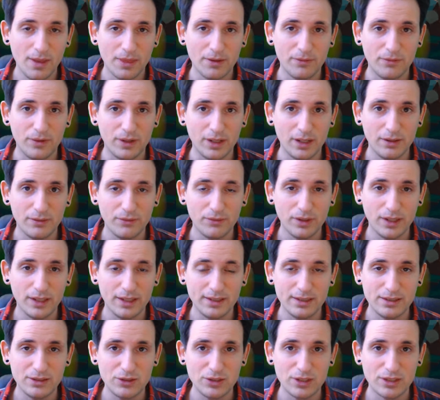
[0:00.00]
The
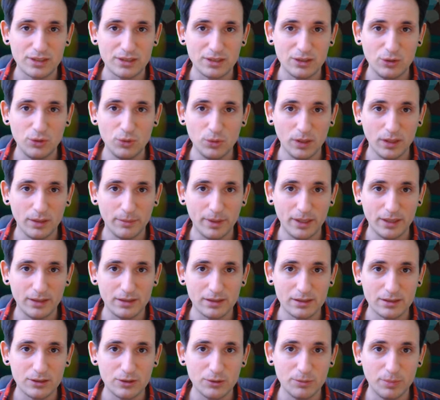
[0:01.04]
Firefly is just 2
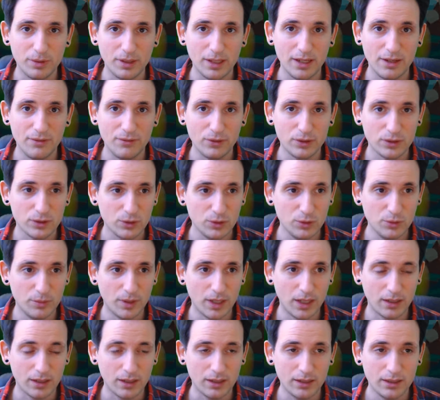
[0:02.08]
elementals to play for 2
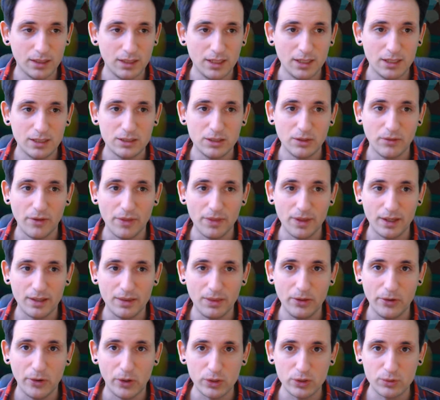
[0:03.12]
mana, so with
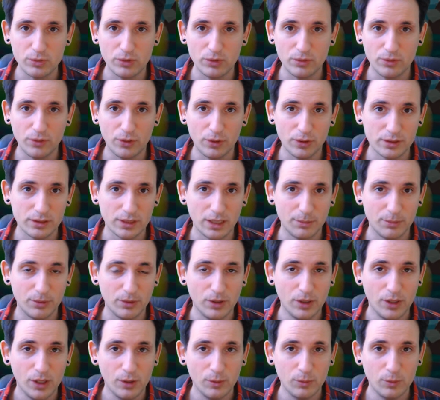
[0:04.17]
that the Ozruk, for
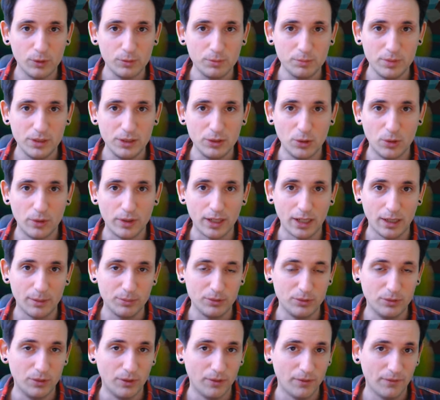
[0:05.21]
example, would be going
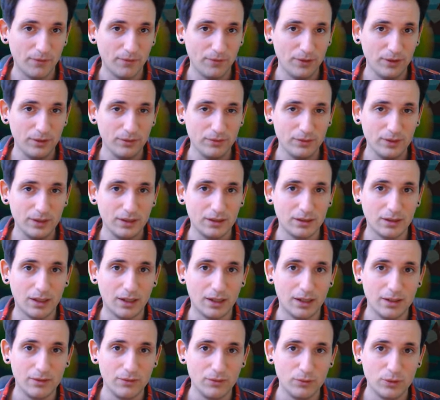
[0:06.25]
up to 15
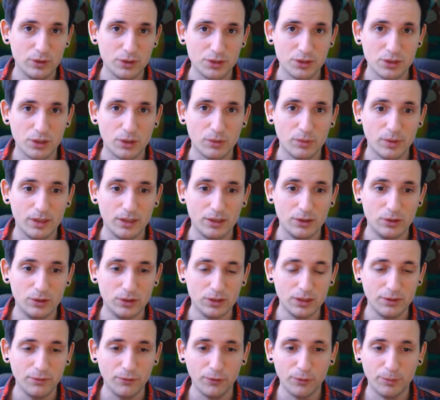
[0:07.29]
life, which is already
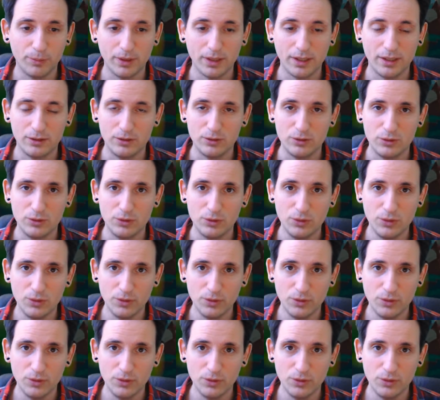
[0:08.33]
good if you play 2